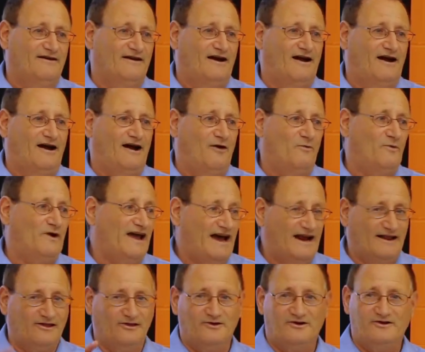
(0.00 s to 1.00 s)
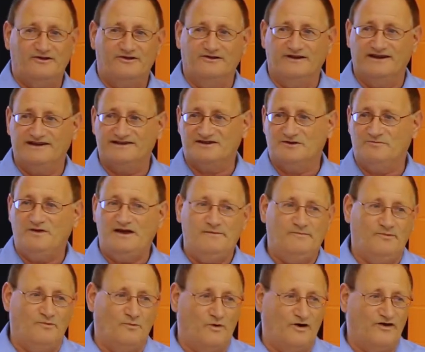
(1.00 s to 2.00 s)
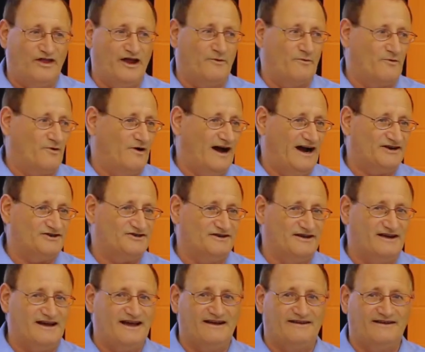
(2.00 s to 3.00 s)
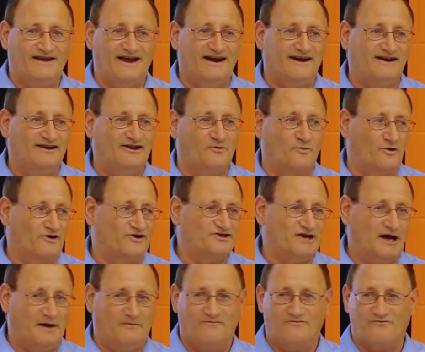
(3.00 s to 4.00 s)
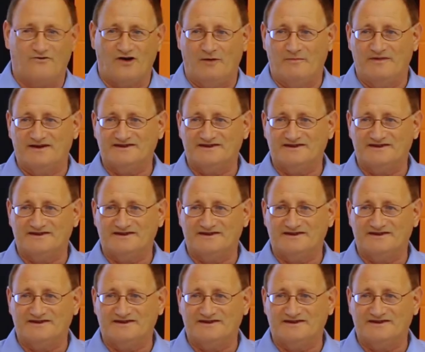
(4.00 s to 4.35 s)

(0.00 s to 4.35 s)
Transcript: When I had a look at the list of people where they were actually attending the workshop from,